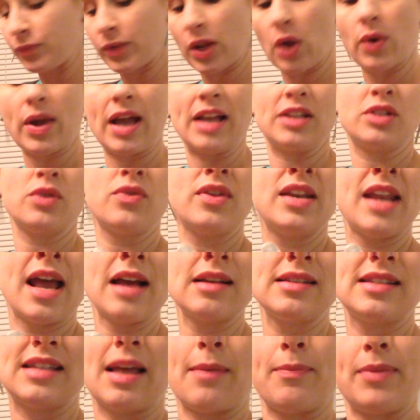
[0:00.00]
okay, so the
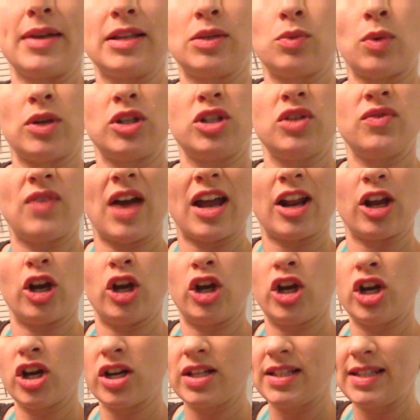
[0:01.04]
next step is once you've got a
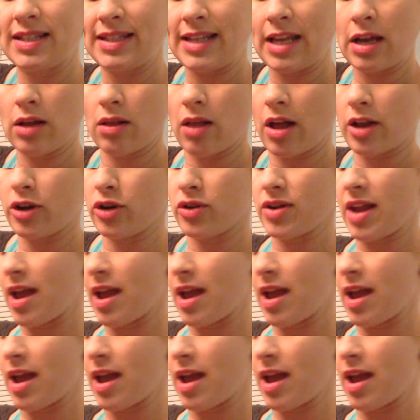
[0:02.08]
good seal on your